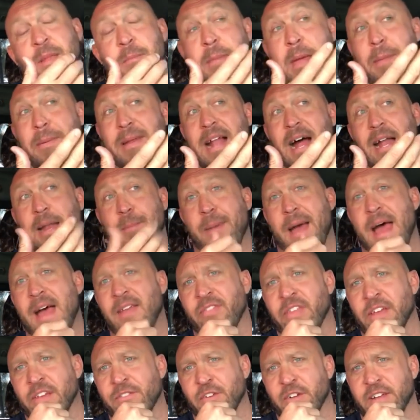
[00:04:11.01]
Maybe not a
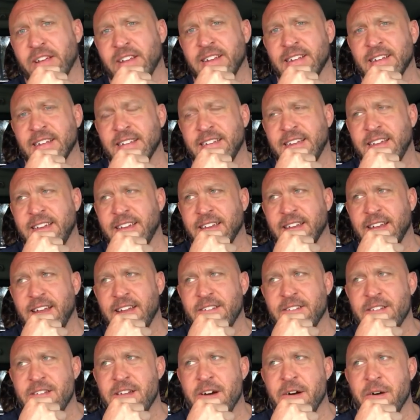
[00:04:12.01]
bad thing for getting a ticket.
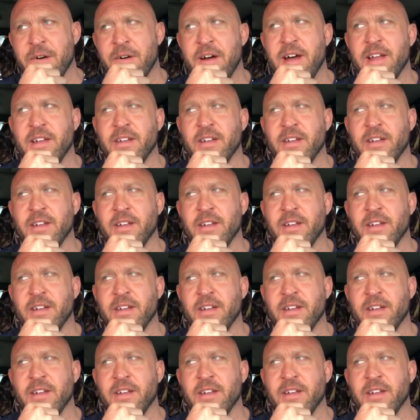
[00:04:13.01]
I don't know.